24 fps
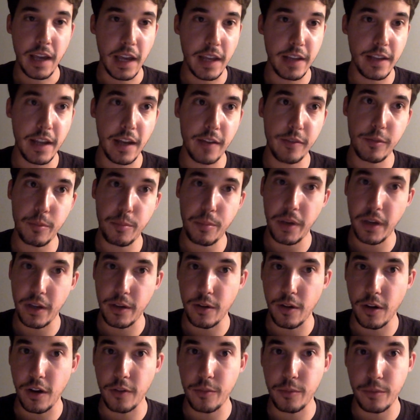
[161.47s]
and you have to pay it
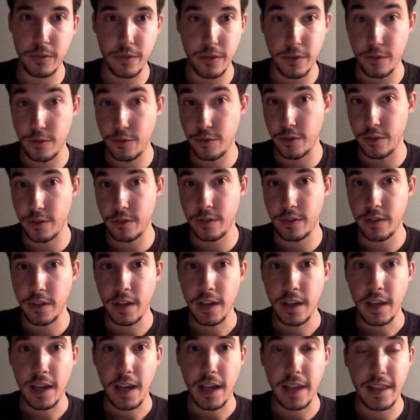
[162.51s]
off with interest,
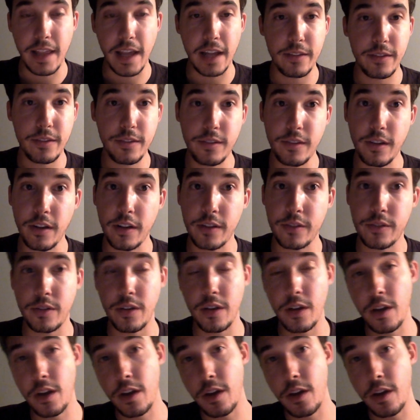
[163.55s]
and that sucks.